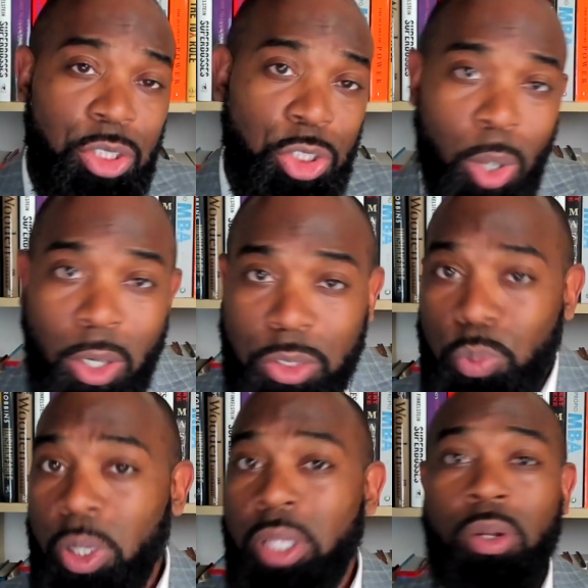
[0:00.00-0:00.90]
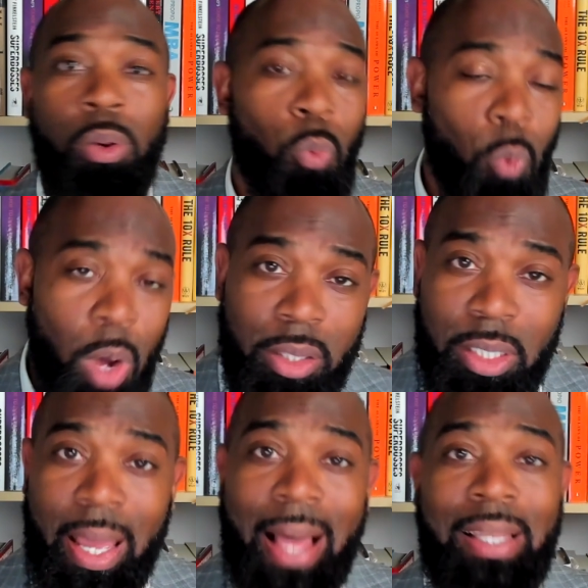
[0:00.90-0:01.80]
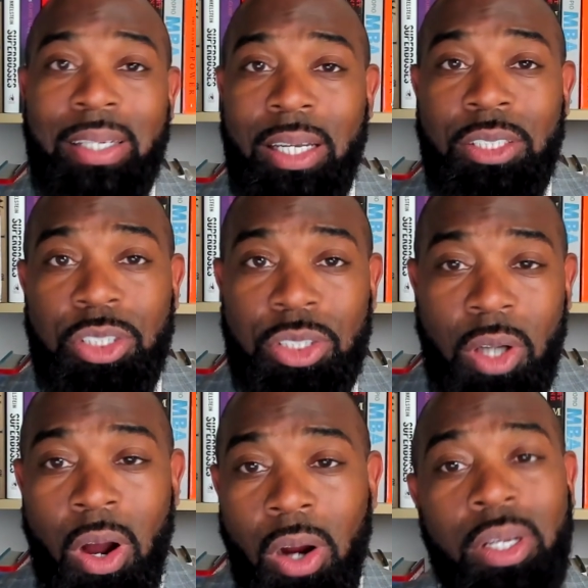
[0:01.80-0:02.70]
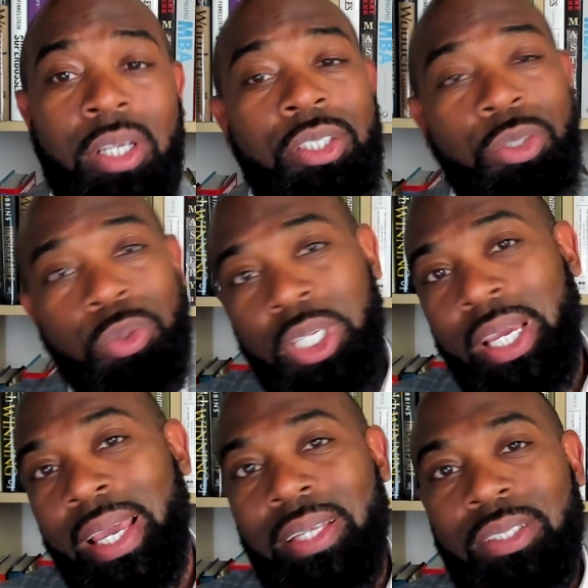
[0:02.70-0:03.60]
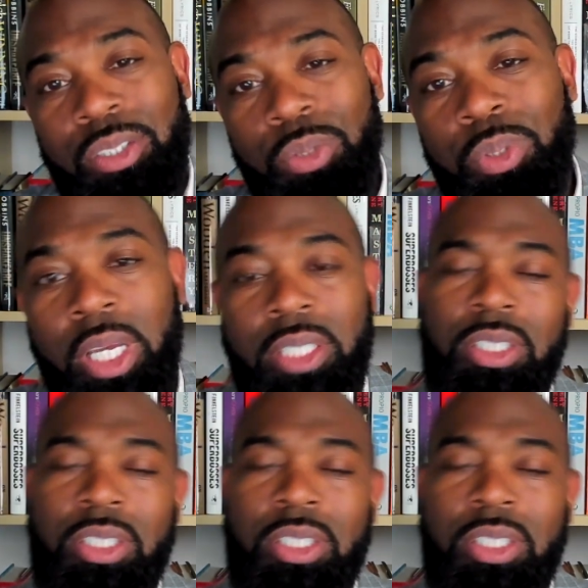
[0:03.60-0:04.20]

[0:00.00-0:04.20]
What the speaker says: charged with or what the allegations are, you can't do this.